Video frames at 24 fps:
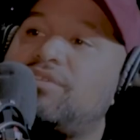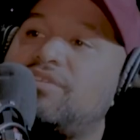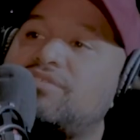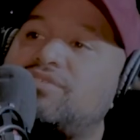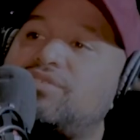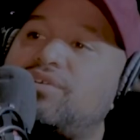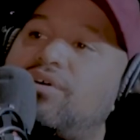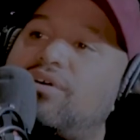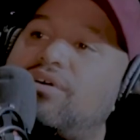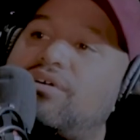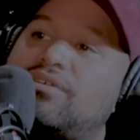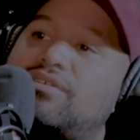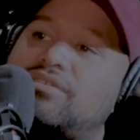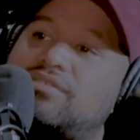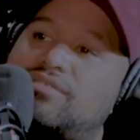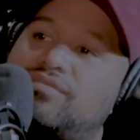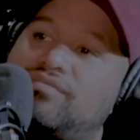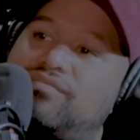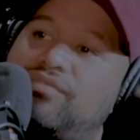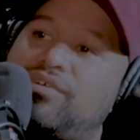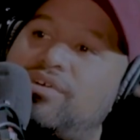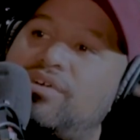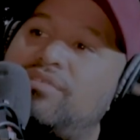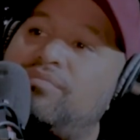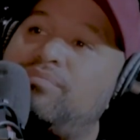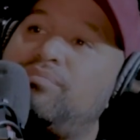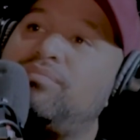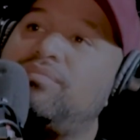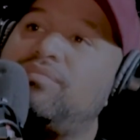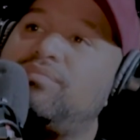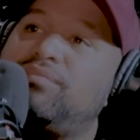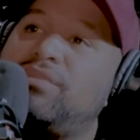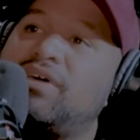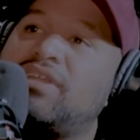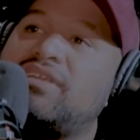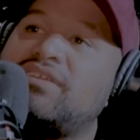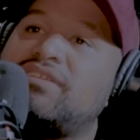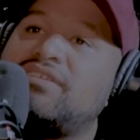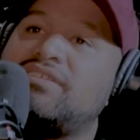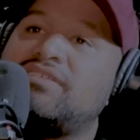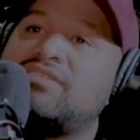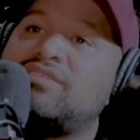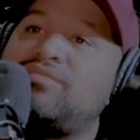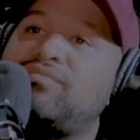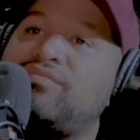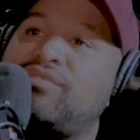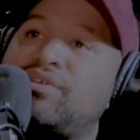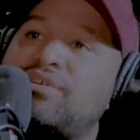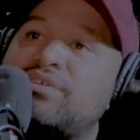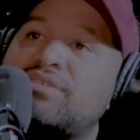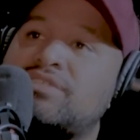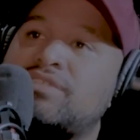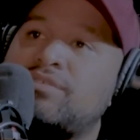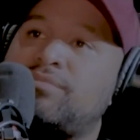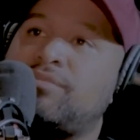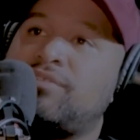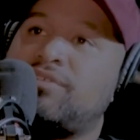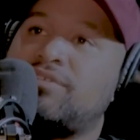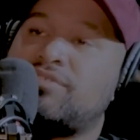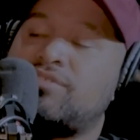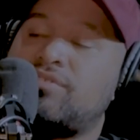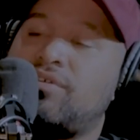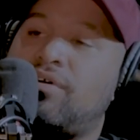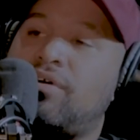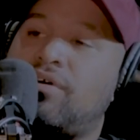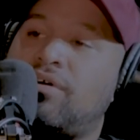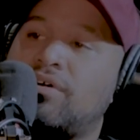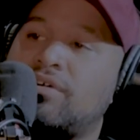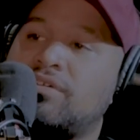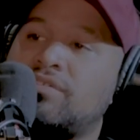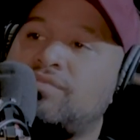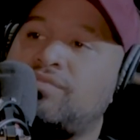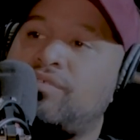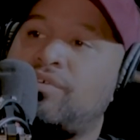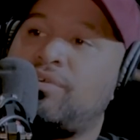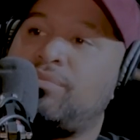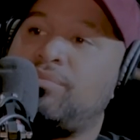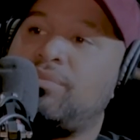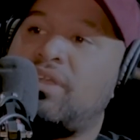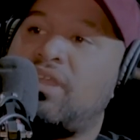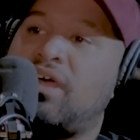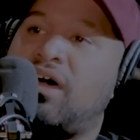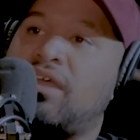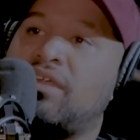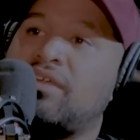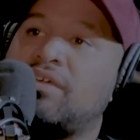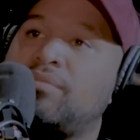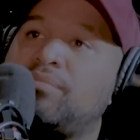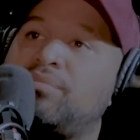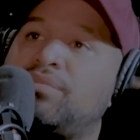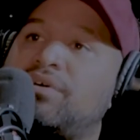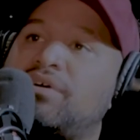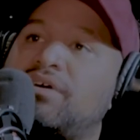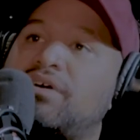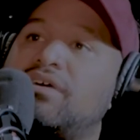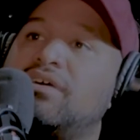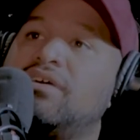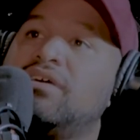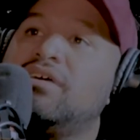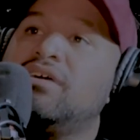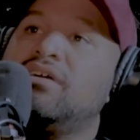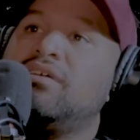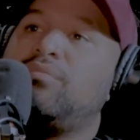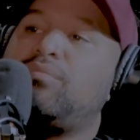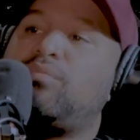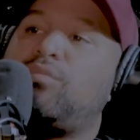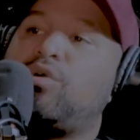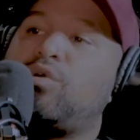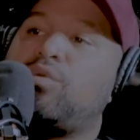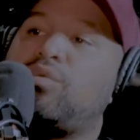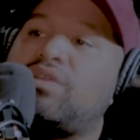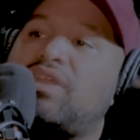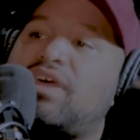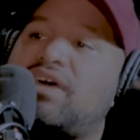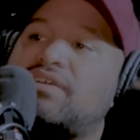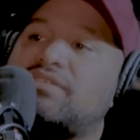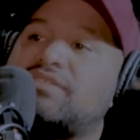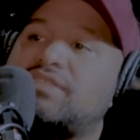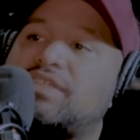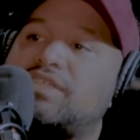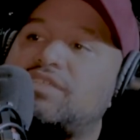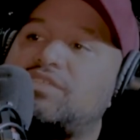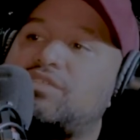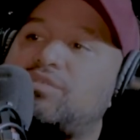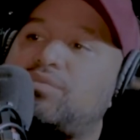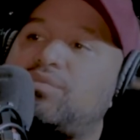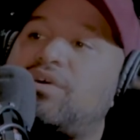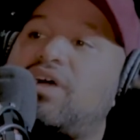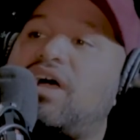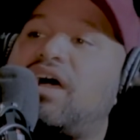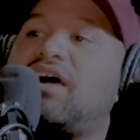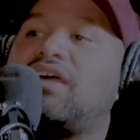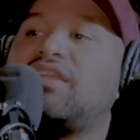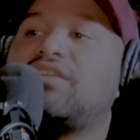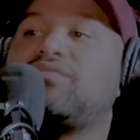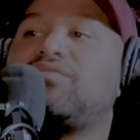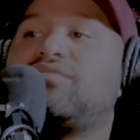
to ours. Very melodies are very similar to ours. Very melodic, but more relaxation. We're island folk,